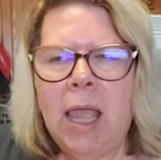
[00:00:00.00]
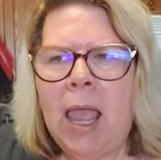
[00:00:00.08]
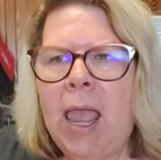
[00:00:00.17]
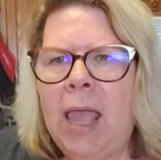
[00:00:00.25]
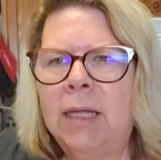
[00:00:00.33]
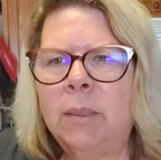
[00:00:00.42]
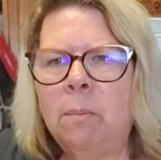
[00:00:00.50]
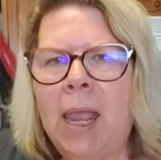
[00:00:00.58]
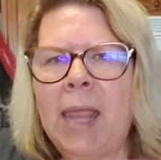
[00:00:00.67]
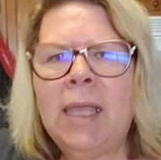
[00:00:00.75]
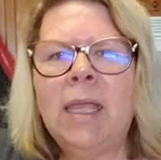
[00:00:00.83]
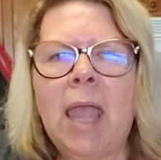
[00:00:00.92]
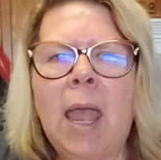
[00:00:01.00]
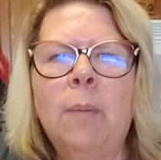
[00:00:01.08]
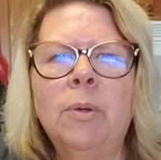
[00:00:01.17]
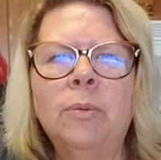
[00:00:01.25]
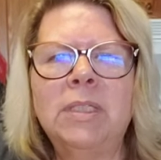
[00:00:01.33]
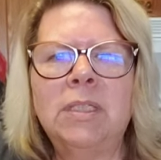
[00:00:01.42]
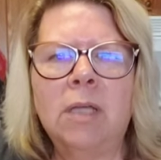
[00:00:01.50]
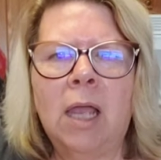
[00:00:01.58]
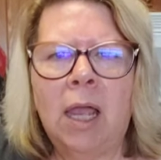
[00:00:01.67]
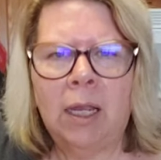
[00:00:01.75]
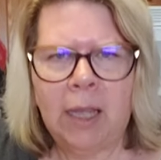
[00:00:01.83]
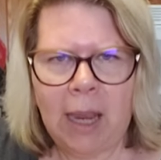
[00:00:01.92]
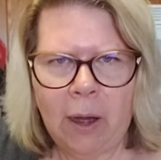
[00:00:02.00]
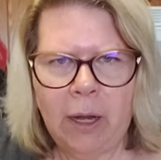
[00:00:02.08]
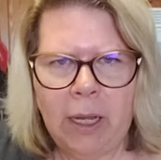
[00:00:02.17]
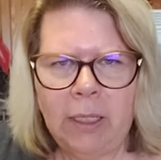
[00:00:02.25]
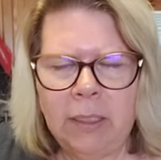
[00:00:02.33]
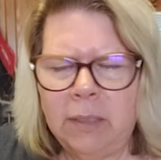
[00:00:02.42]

And Mike Agabra was a Hungarian.